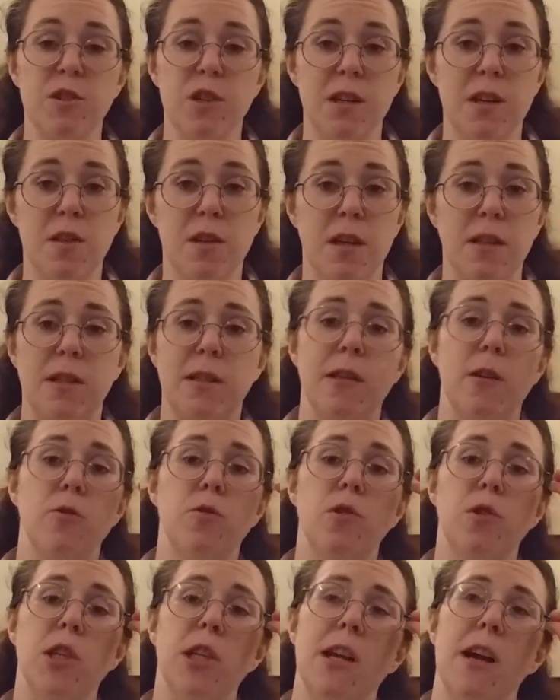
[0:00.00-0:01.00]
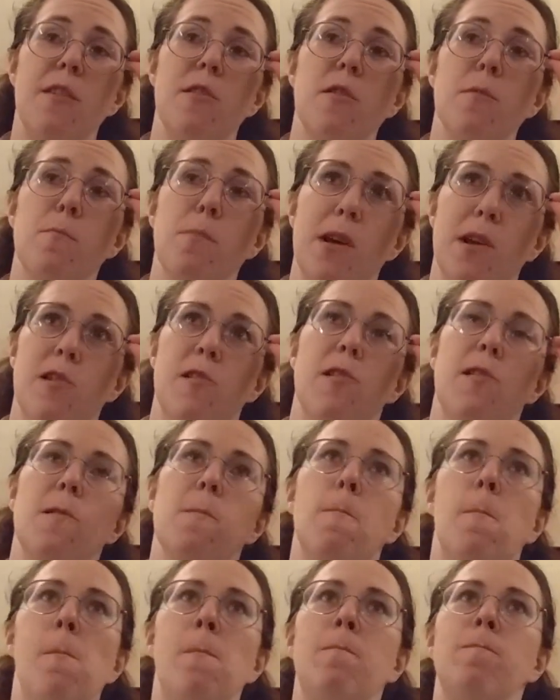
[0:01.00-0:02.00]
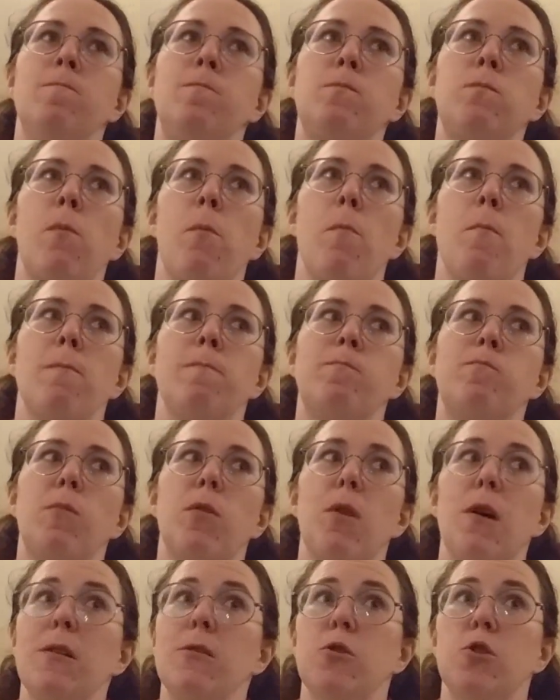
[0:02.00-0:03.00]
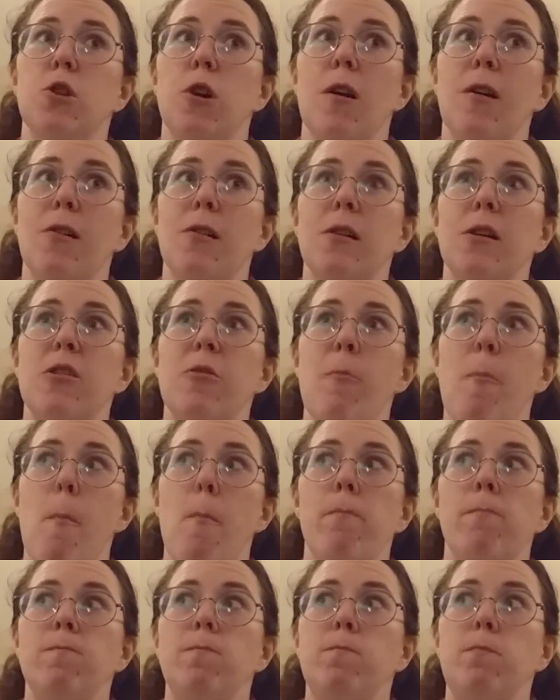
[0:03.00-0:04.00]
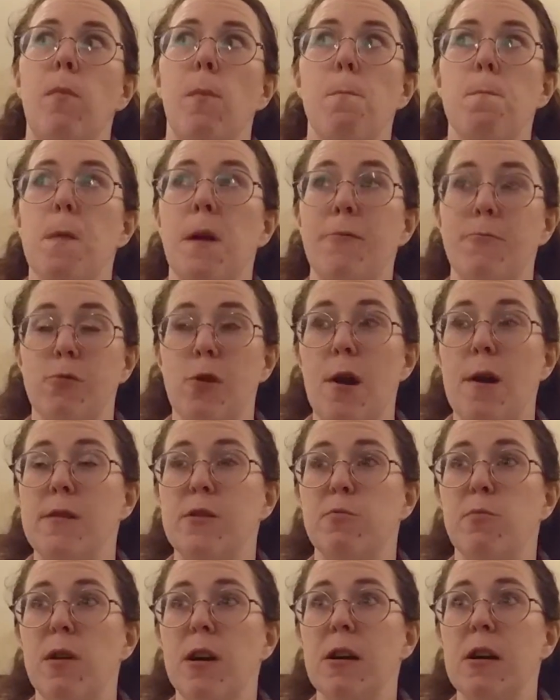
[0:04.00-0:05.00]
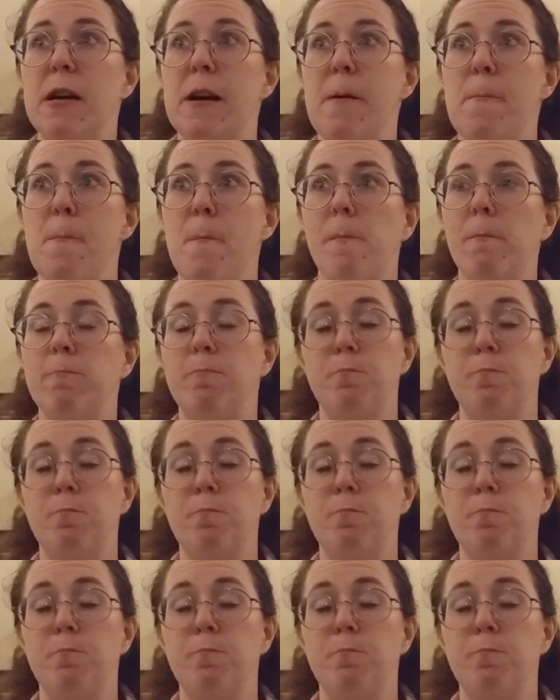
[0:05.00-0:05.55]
there's anything that goes together better than chocolate and raspberry,